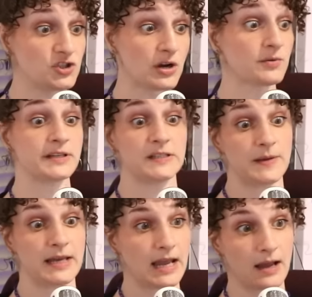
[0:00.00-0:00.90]
generally
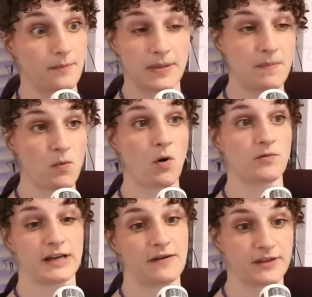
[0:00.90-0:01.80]
speaking people
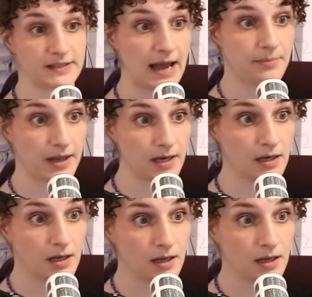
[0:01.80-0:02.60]
won't have this happen